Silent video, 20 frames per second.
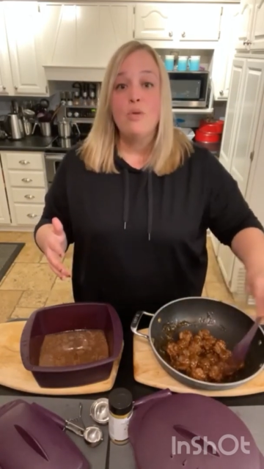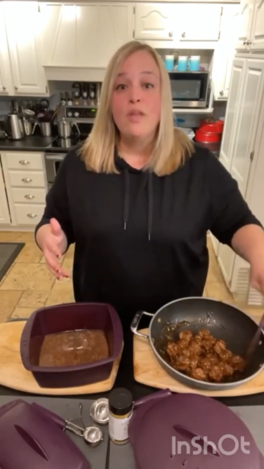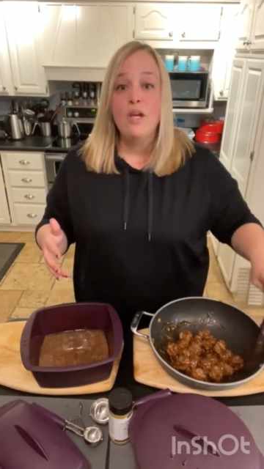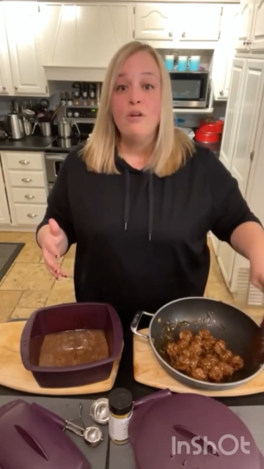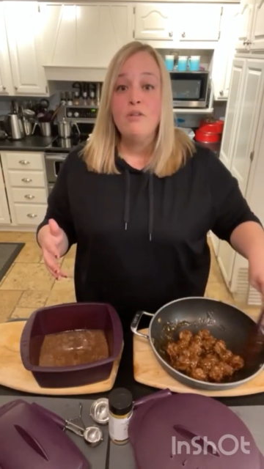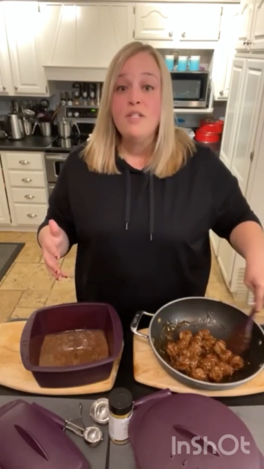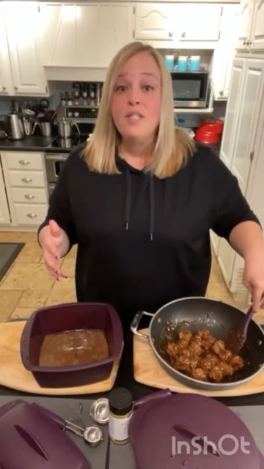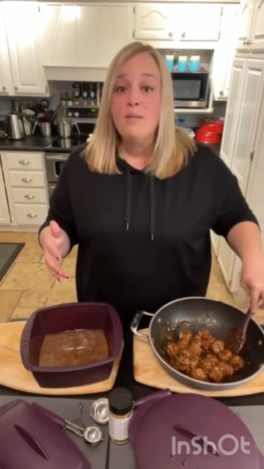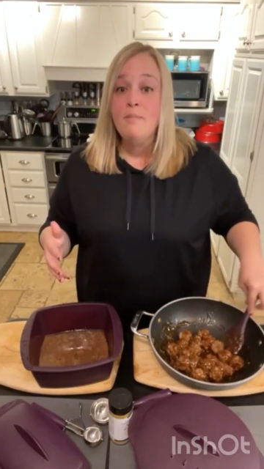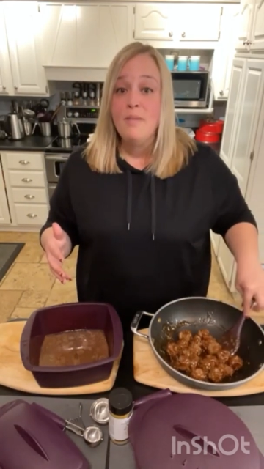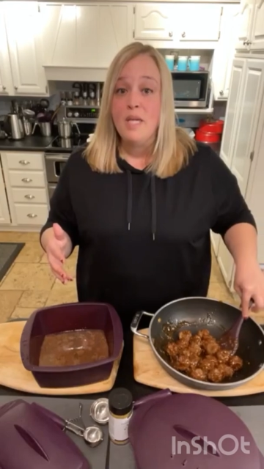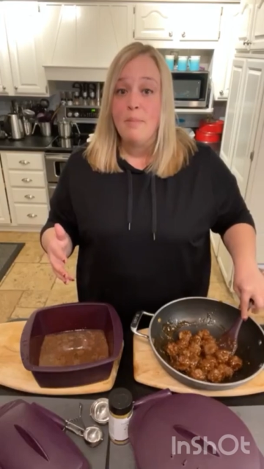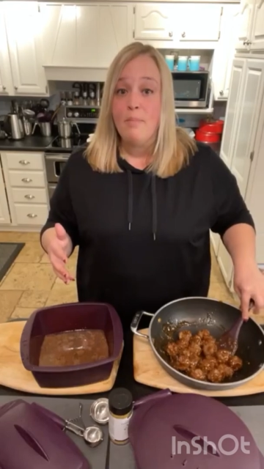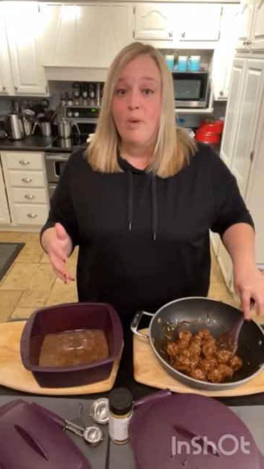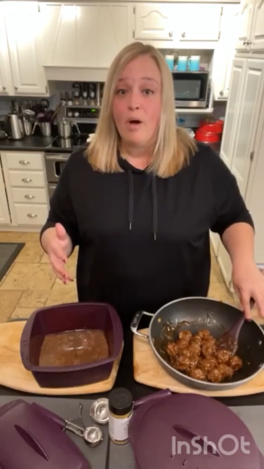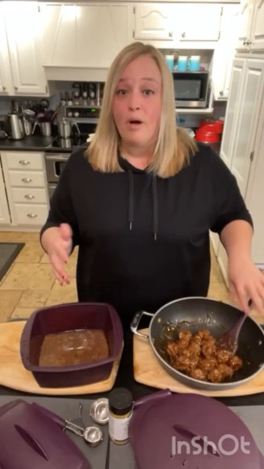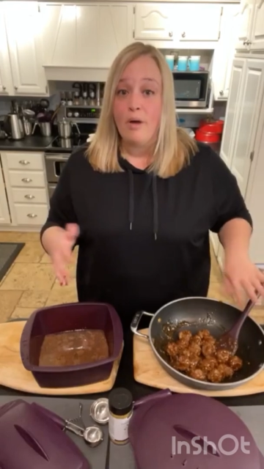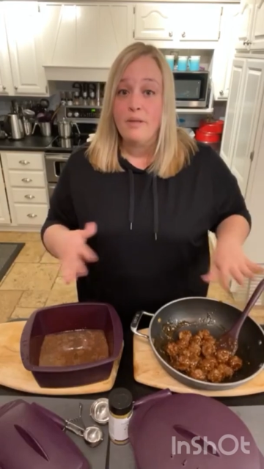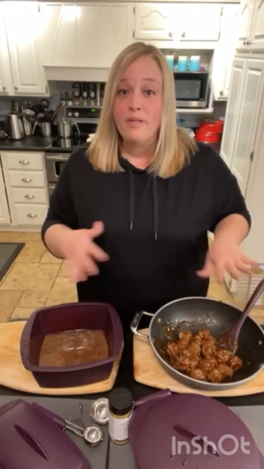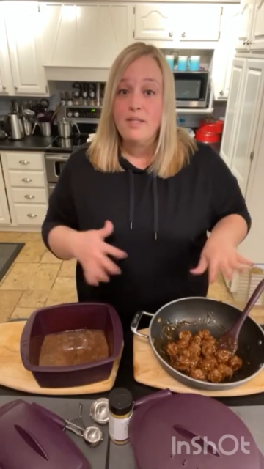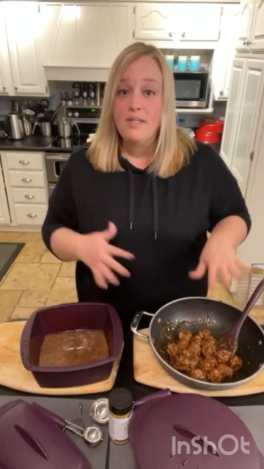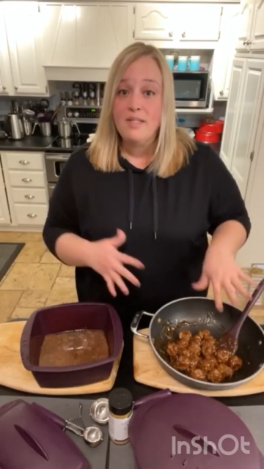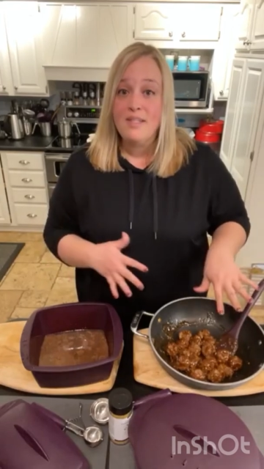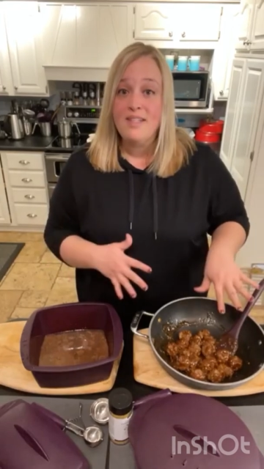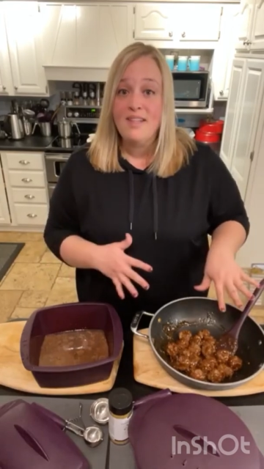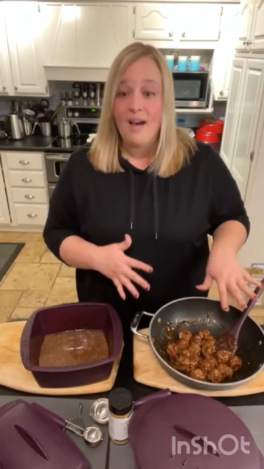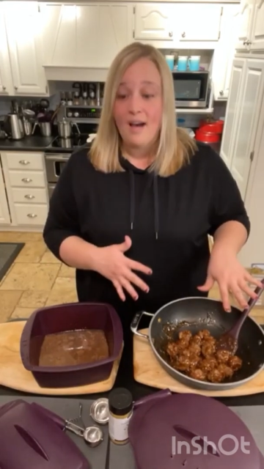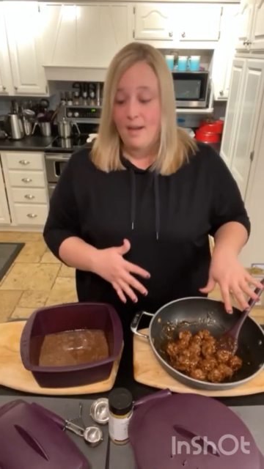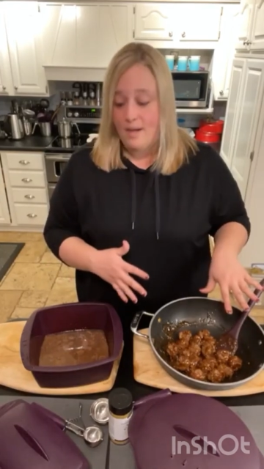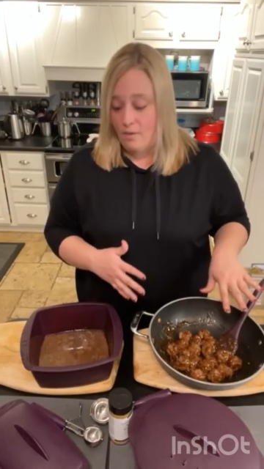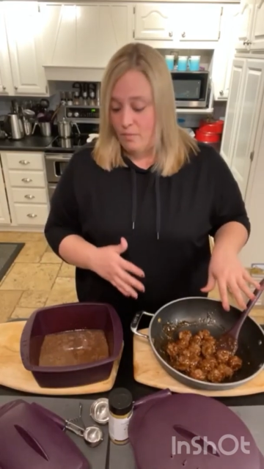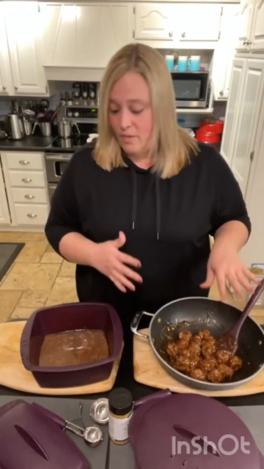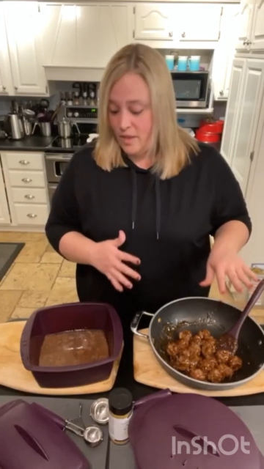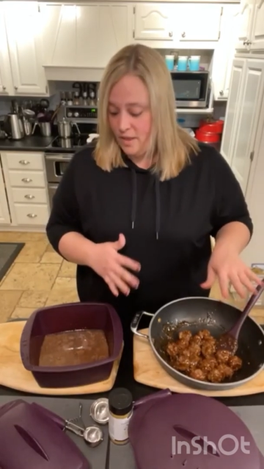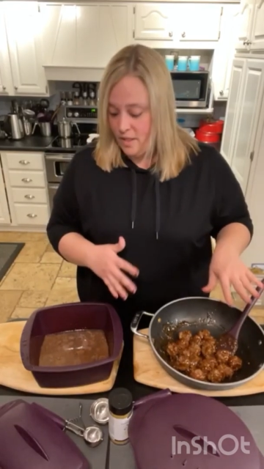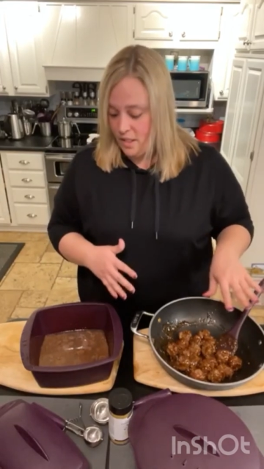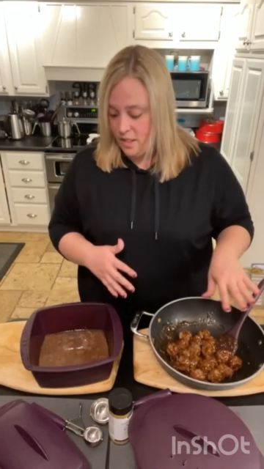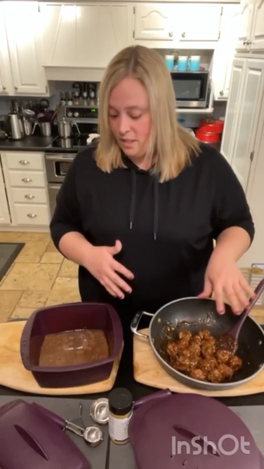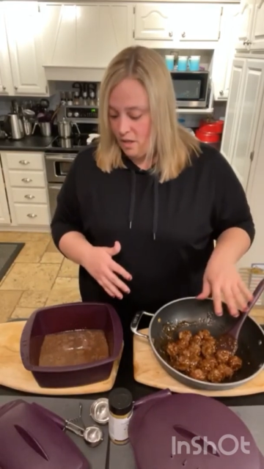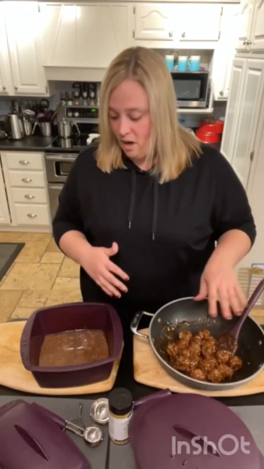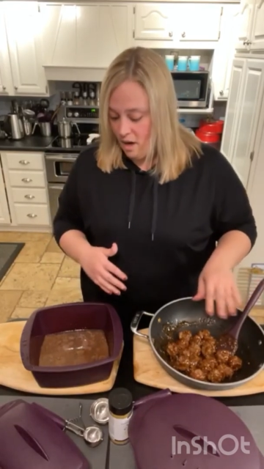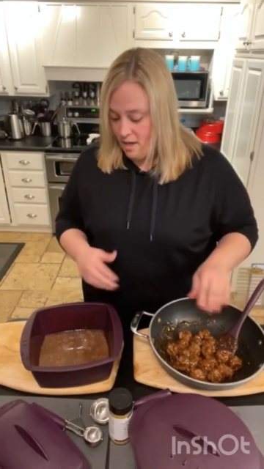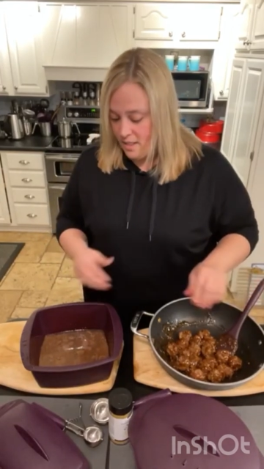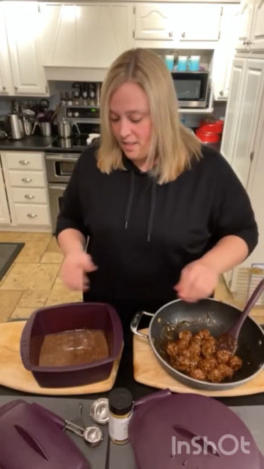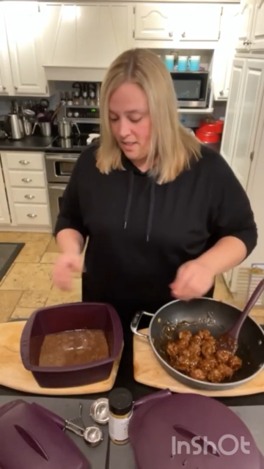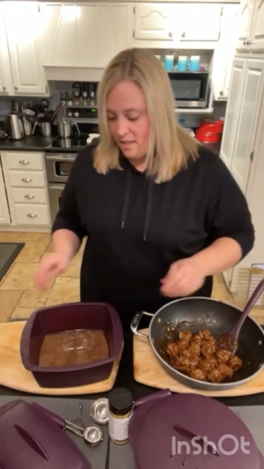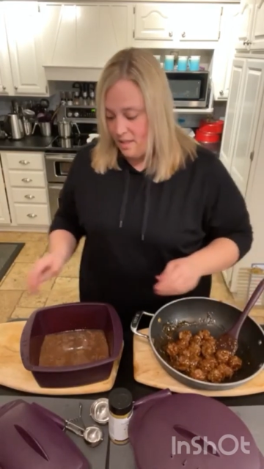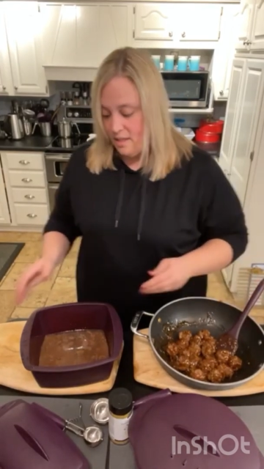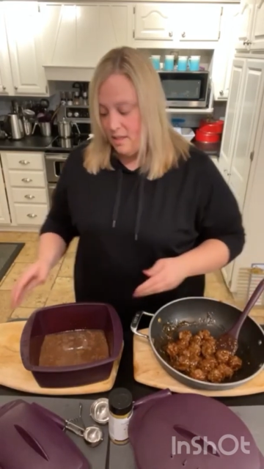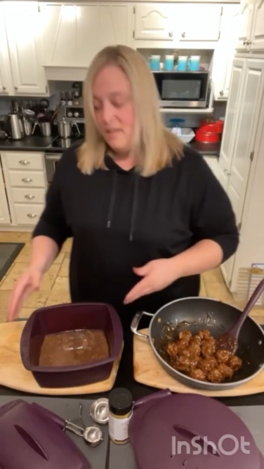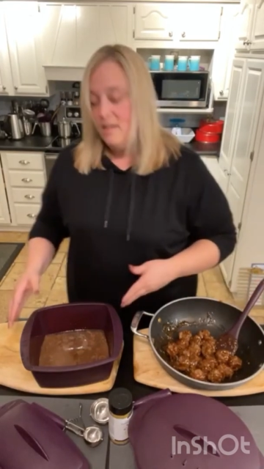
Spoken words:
there's the meatballs done with the sauce.